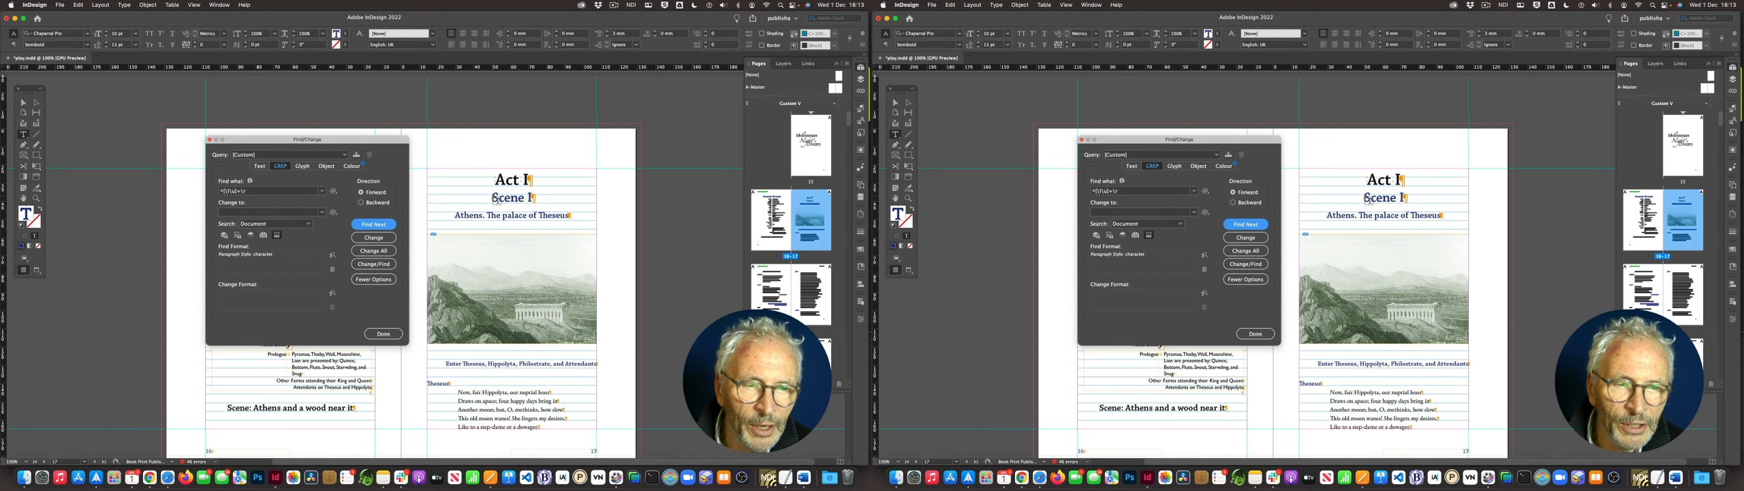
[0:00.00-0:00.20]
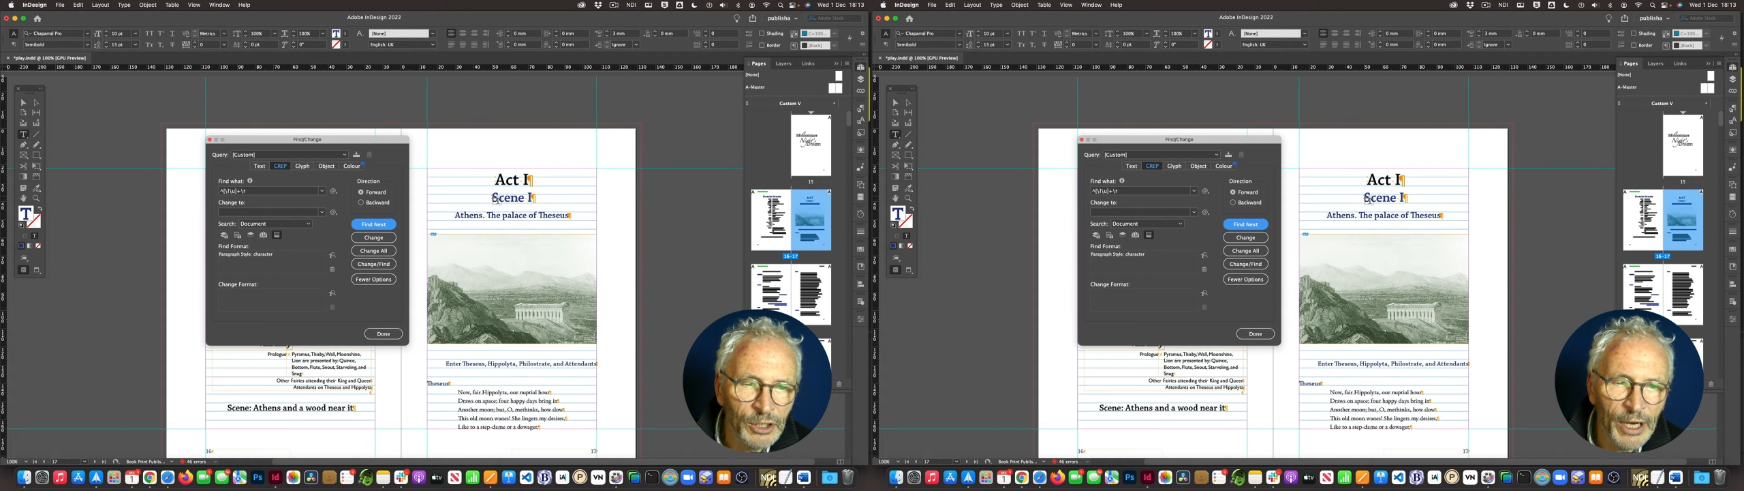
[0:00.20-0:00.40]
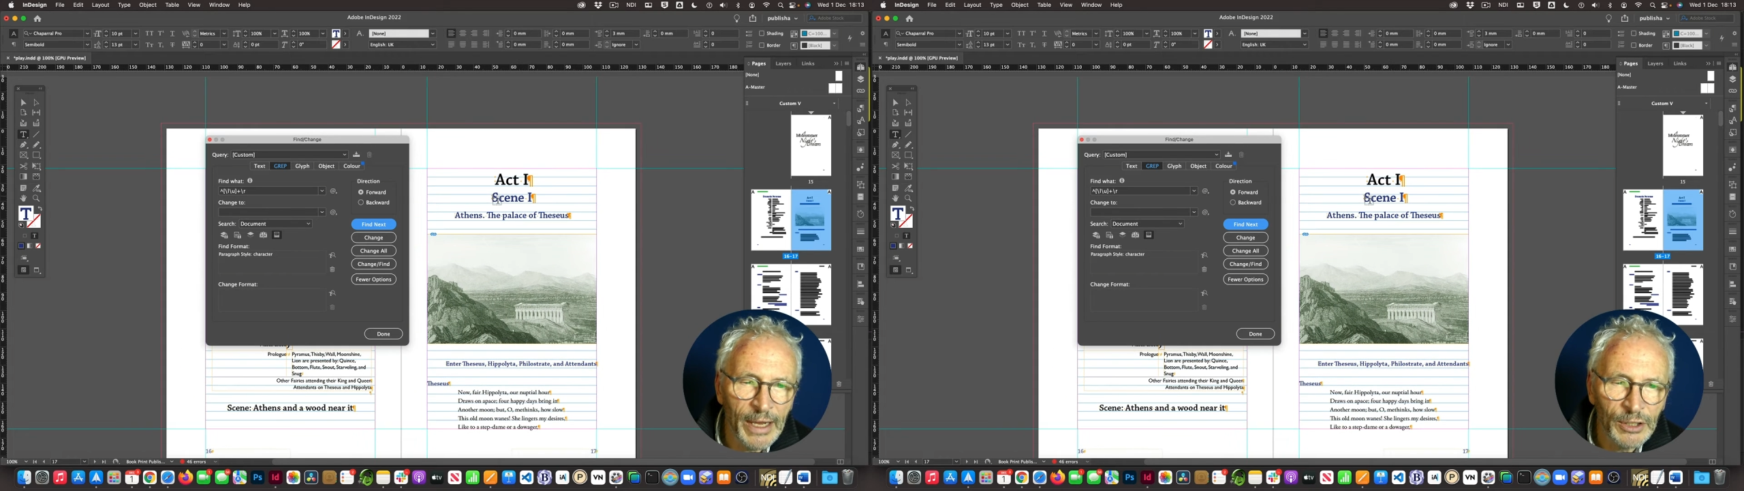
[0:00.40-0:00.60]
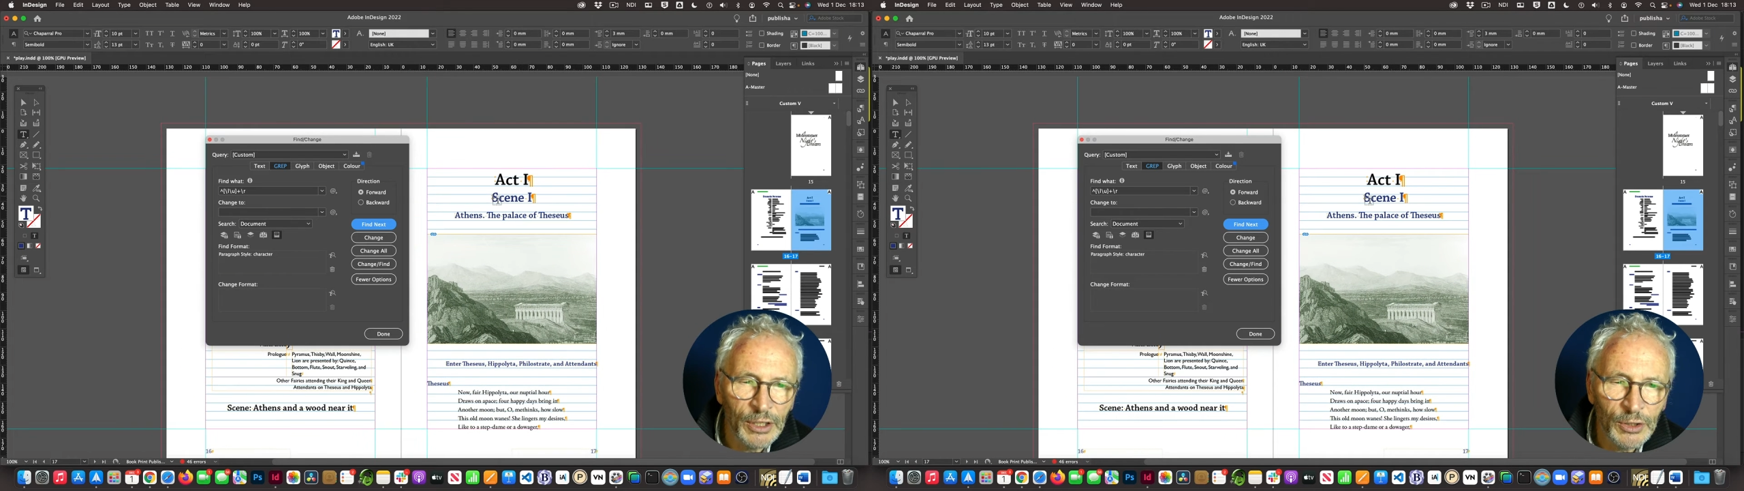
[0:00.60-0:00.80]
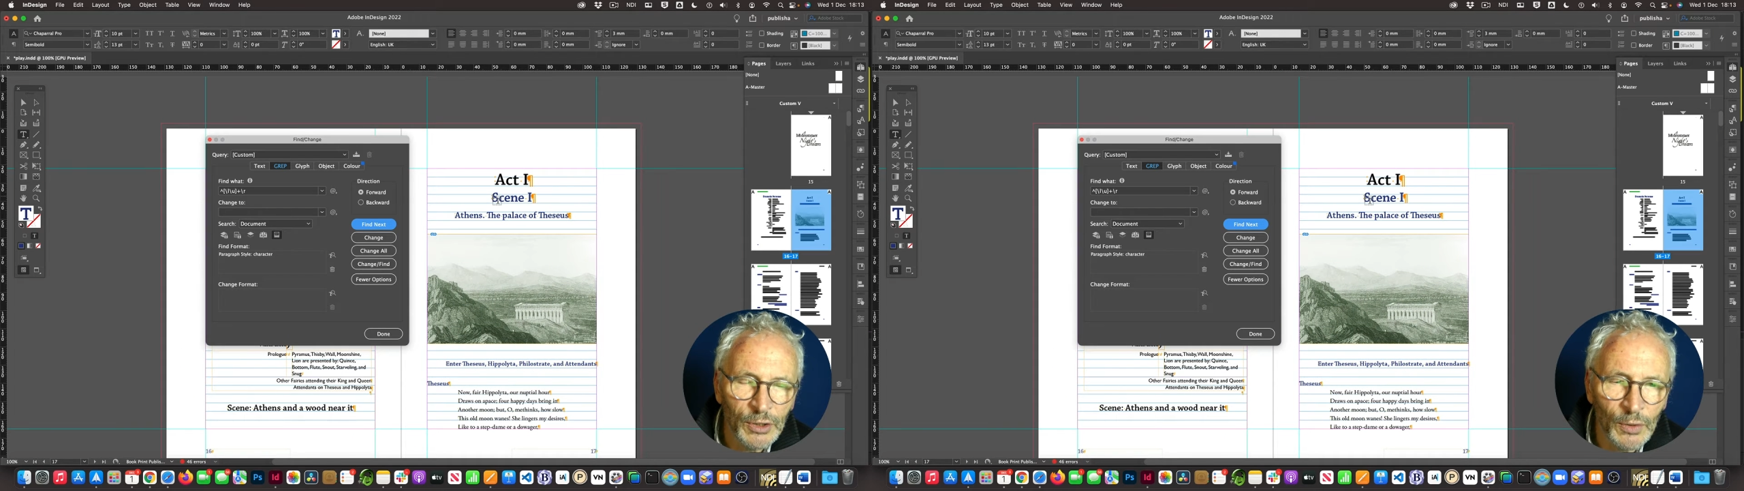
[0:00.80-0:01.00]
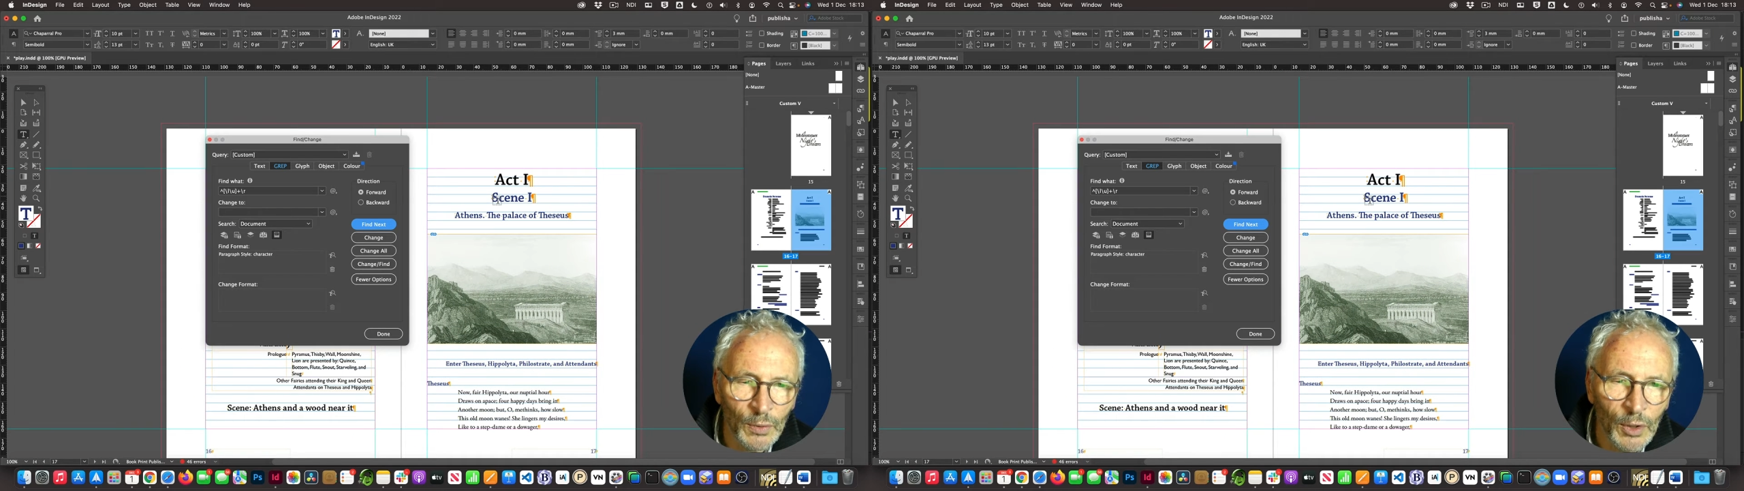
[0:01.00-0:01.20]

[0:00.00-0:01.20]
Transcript: to change it to.